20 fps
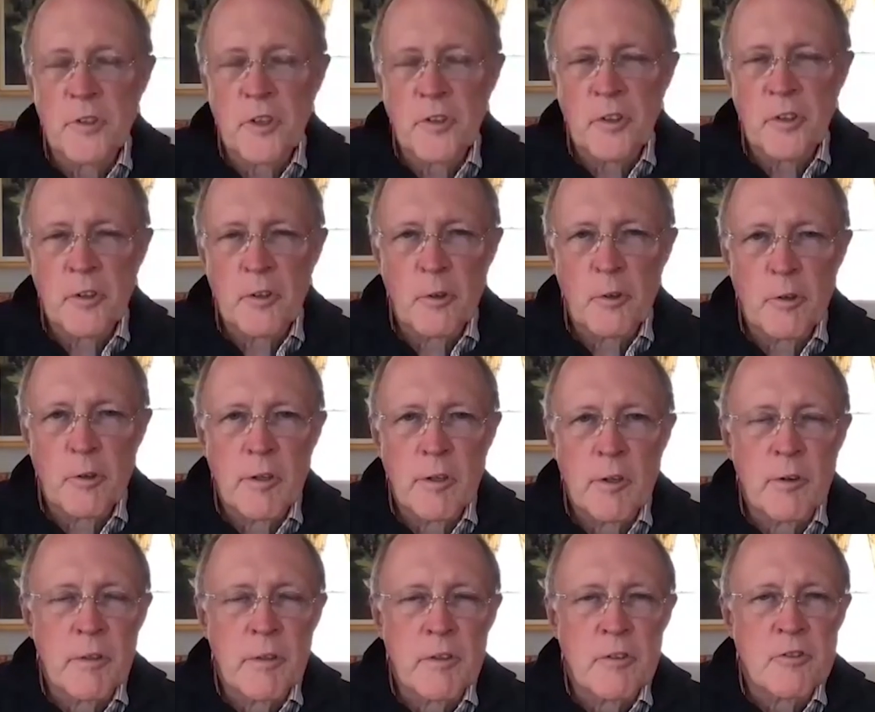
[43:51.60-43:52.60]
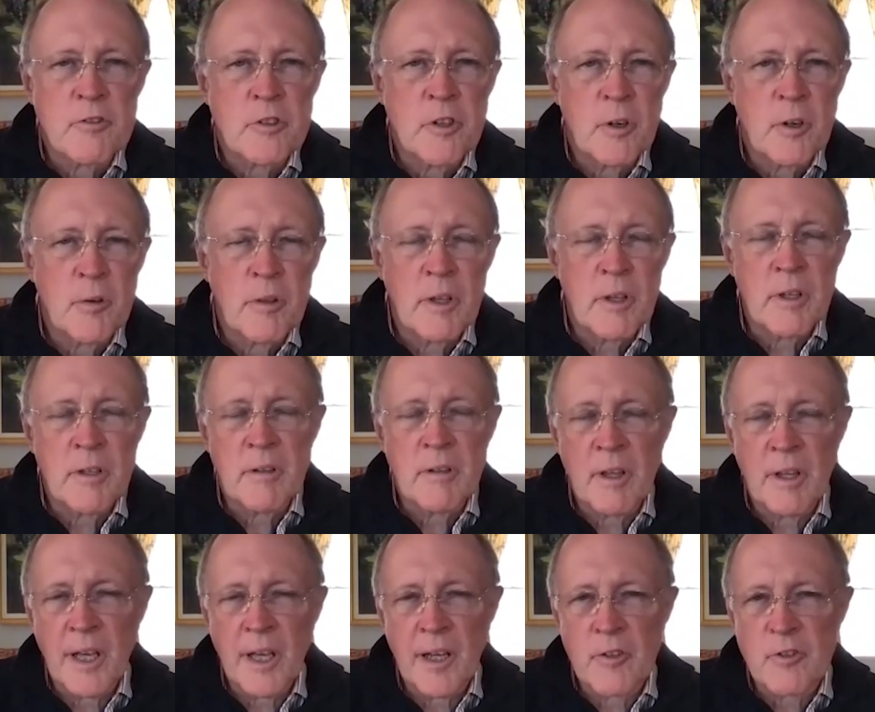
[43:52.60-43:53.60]
I said earlier in the show,
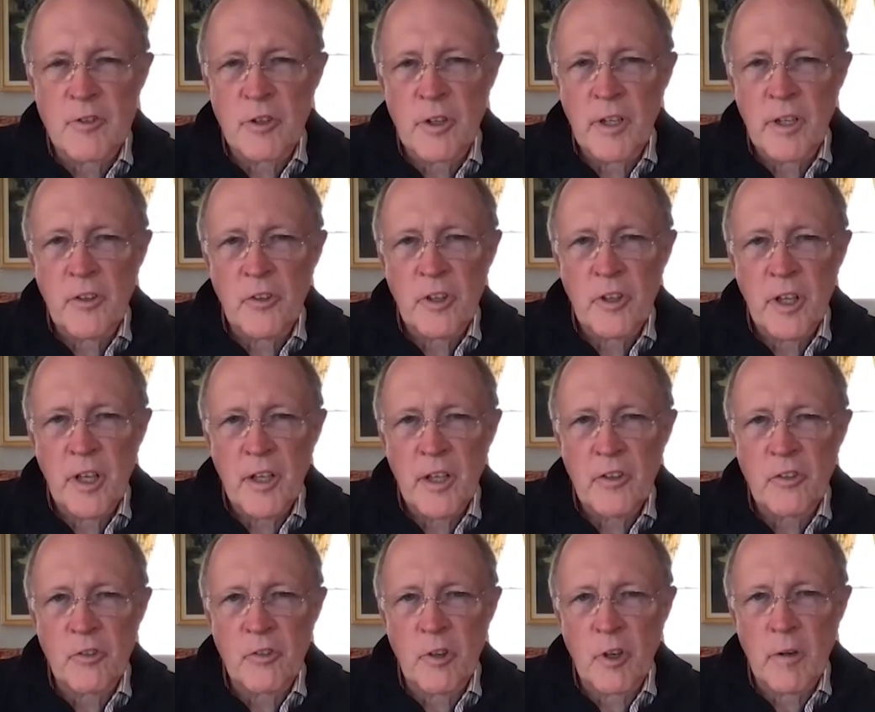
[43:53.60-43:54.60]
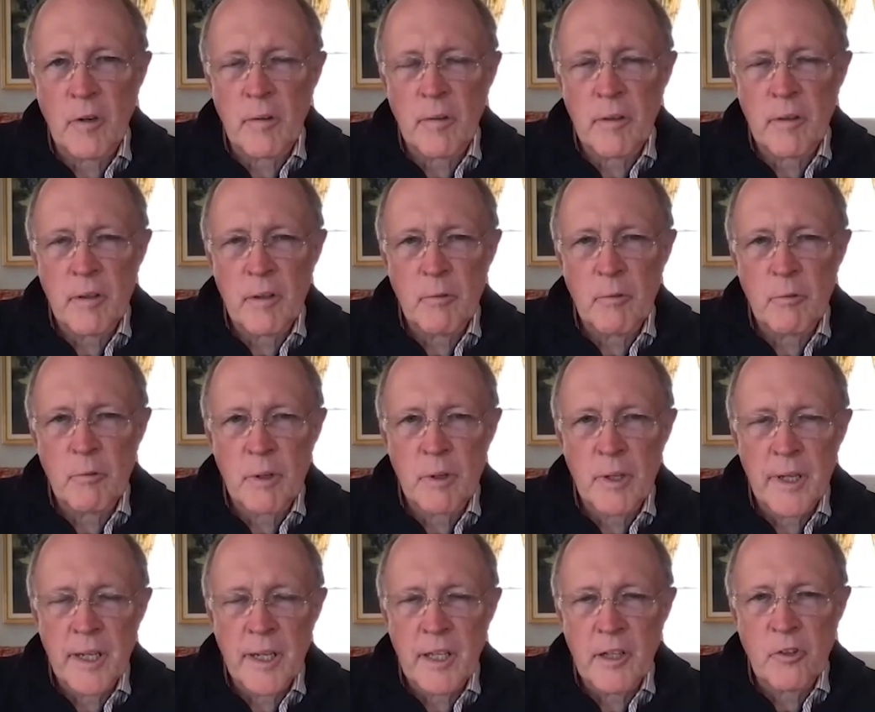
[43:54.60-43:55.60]
the outer his case and all the
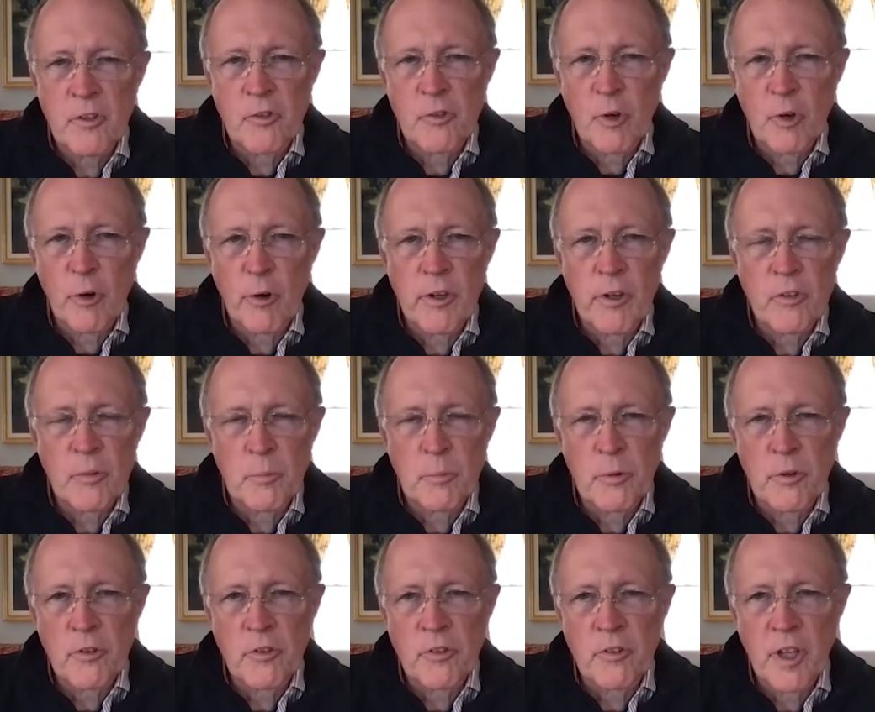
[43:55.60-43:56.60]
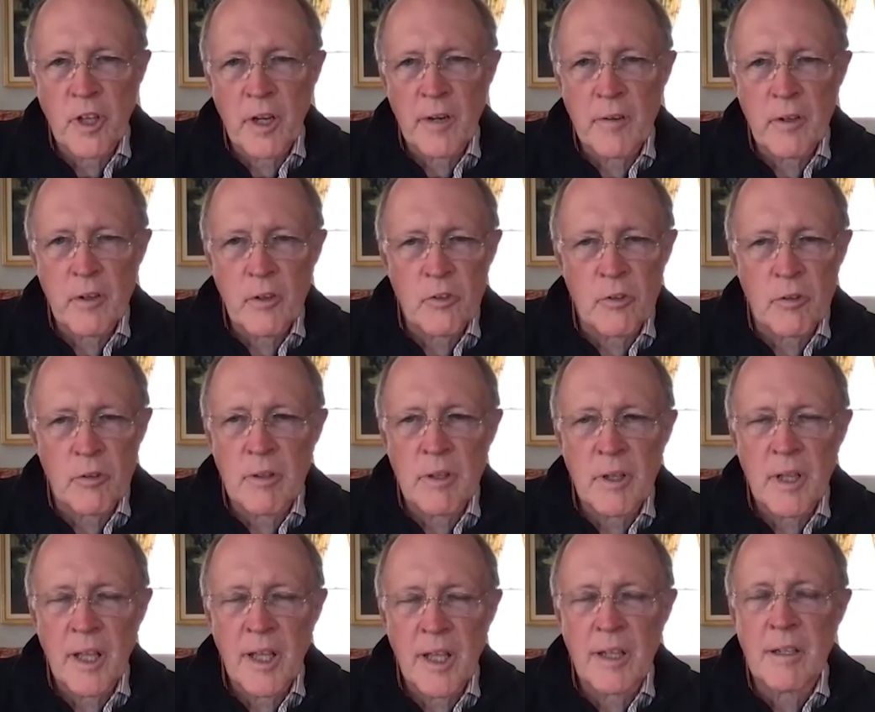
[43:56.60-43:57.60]
related stories and personalities are
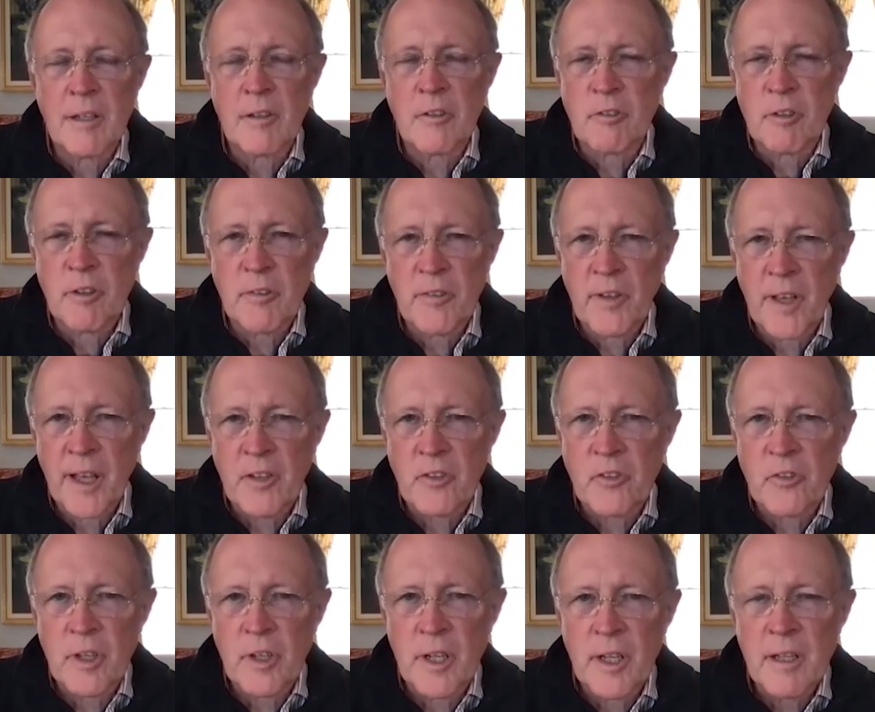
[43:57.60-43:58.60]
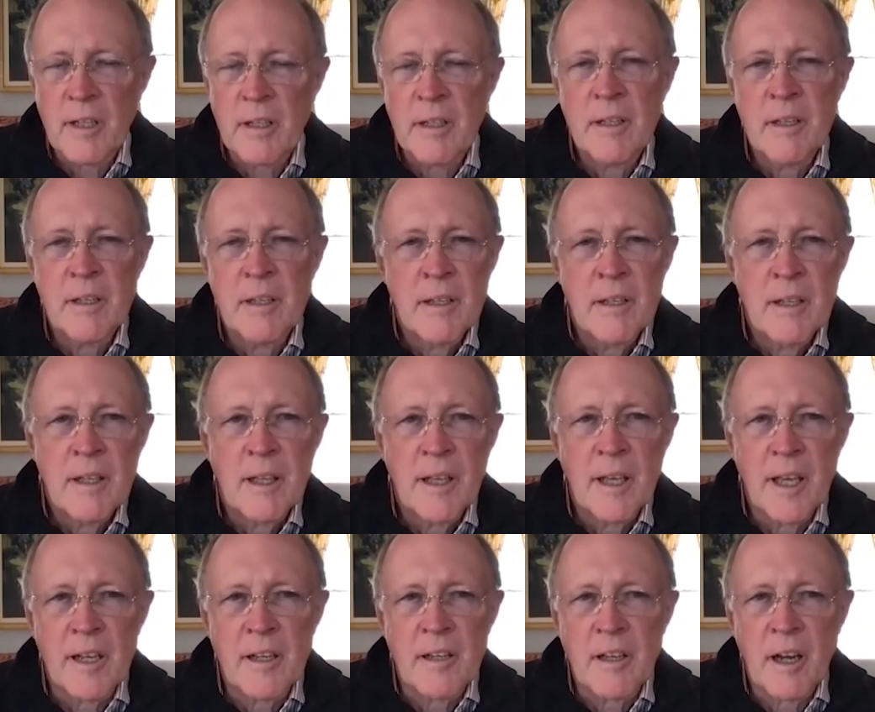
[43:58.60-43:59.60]
endlessly fascinating.
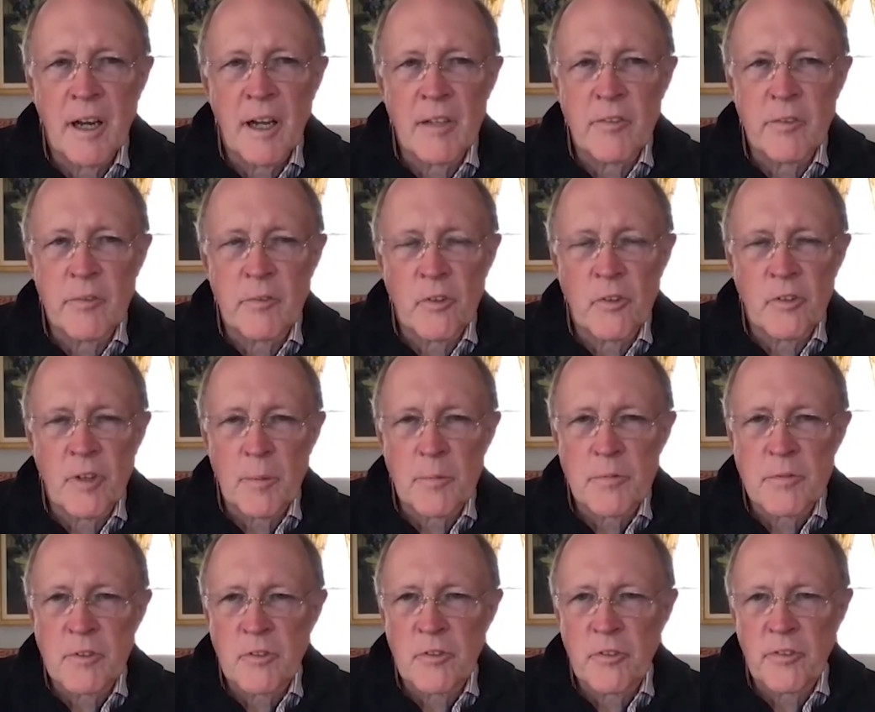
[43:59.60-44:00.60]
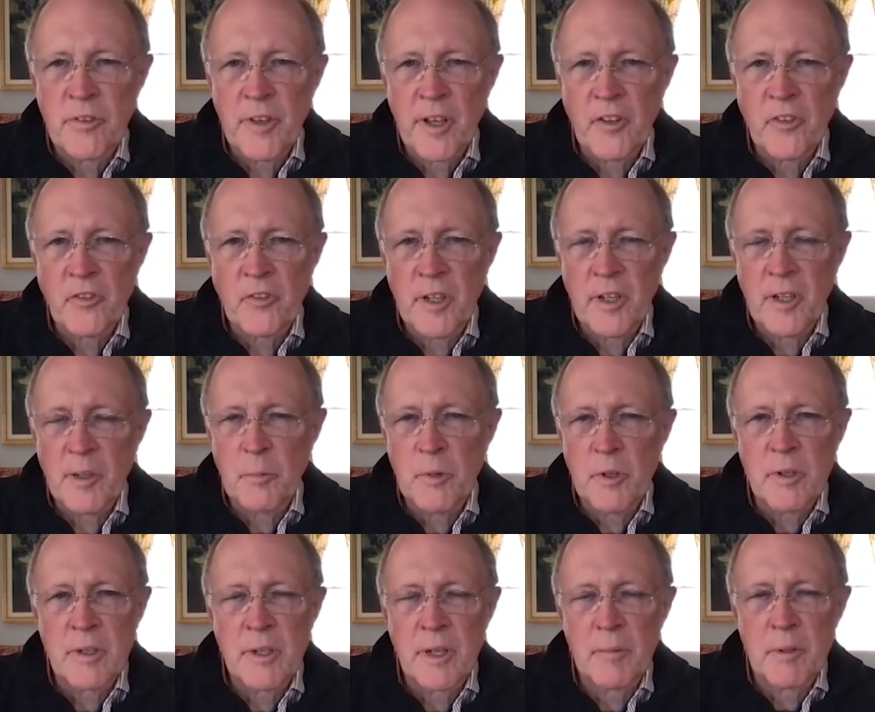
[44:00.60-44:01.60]
And Gods of Deception is a fascinating book.